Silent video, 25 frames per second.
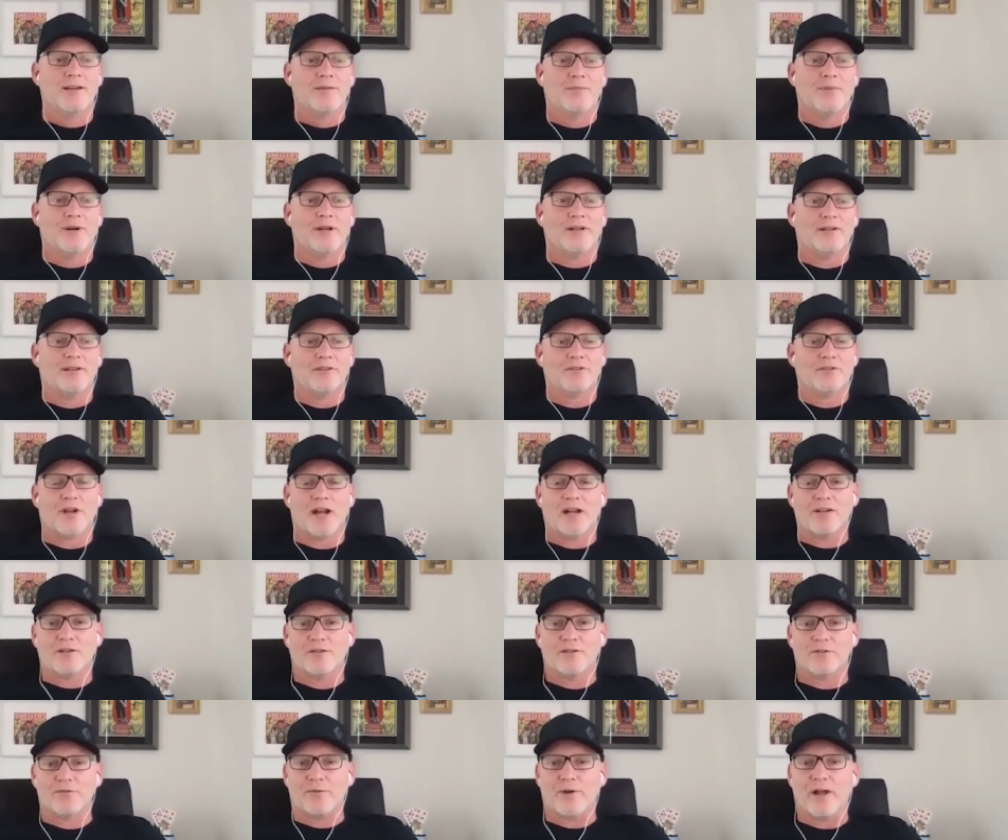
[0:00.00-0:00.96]
But a
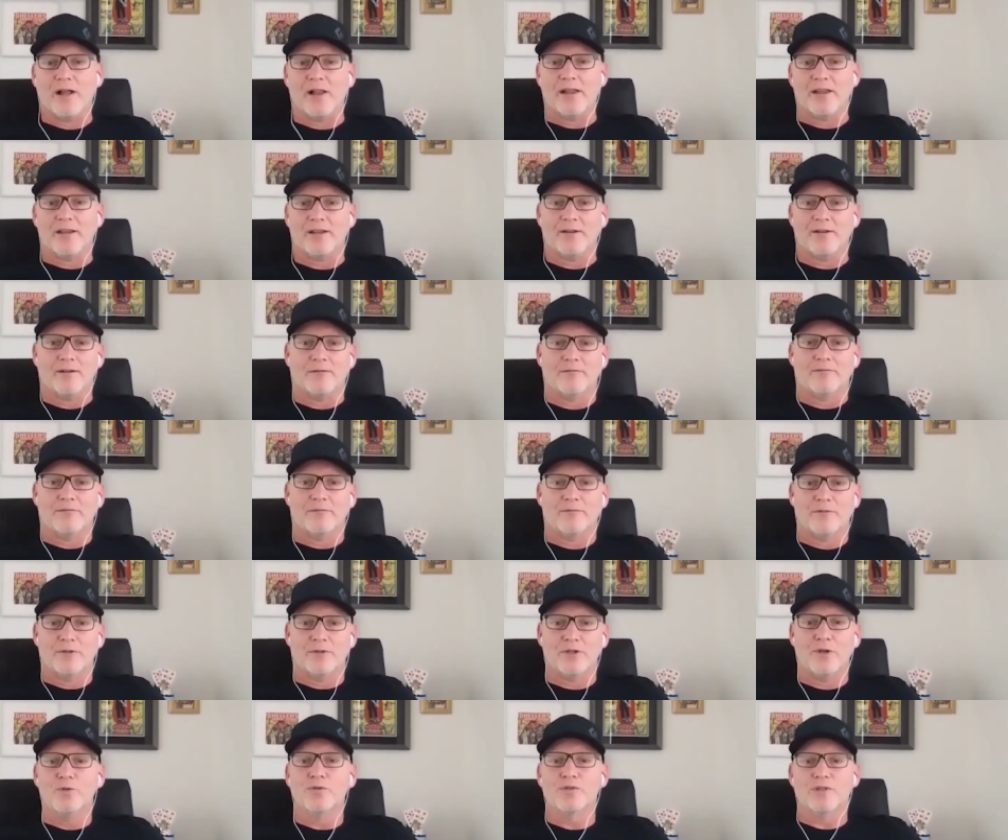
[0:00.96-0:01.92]
strategy is
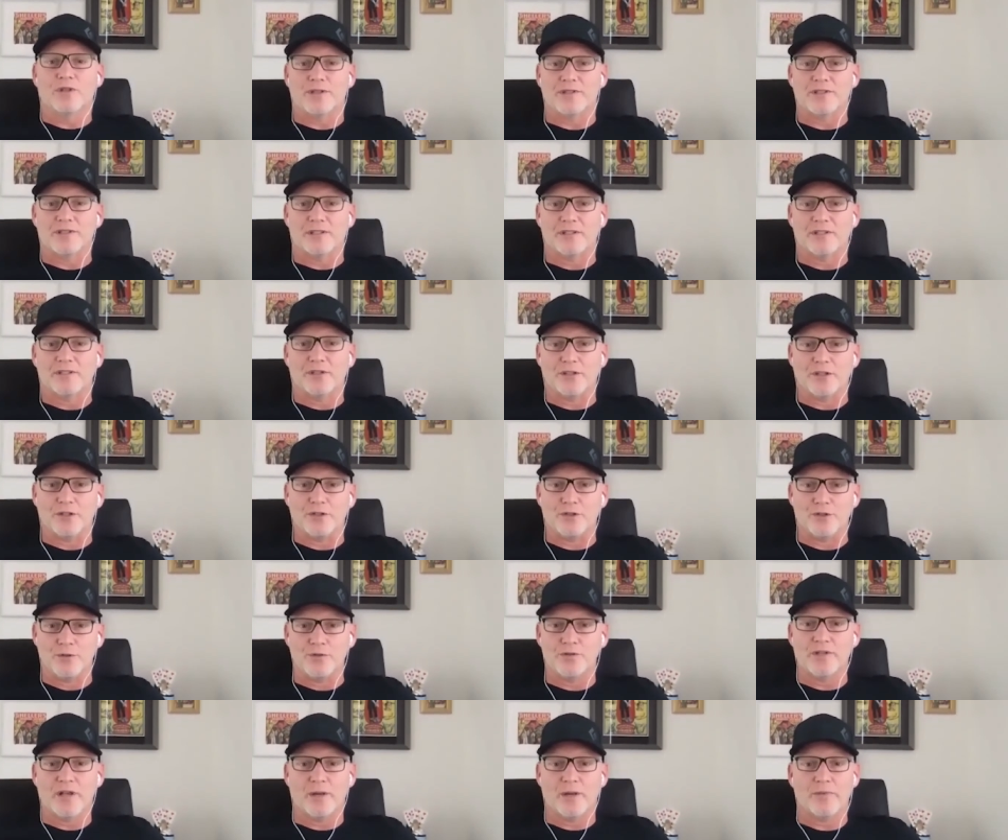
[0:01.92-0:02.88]
useless until you
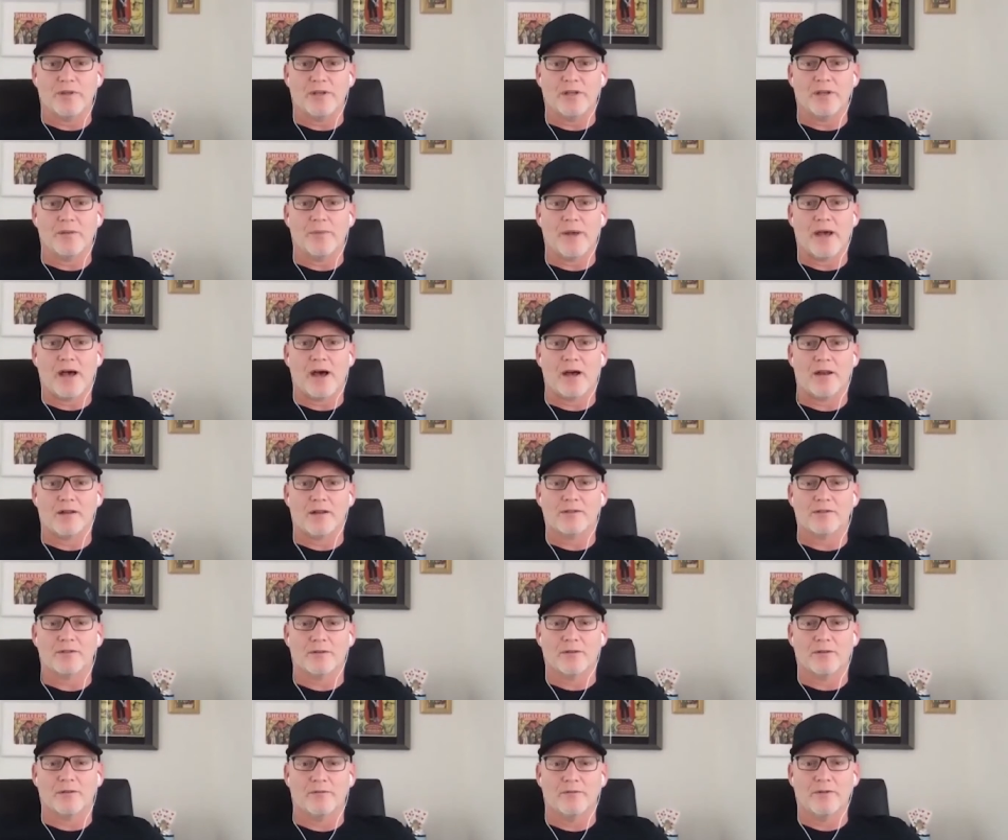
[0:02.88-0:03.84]
do something about it.
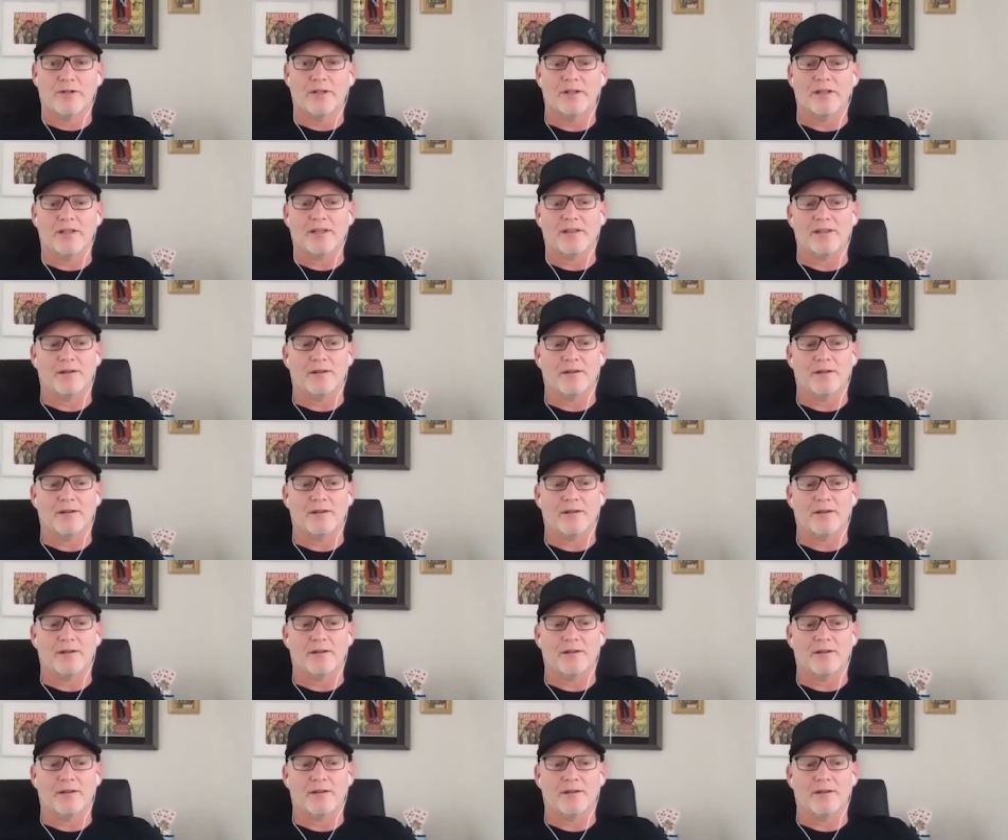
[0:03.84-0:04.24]
So really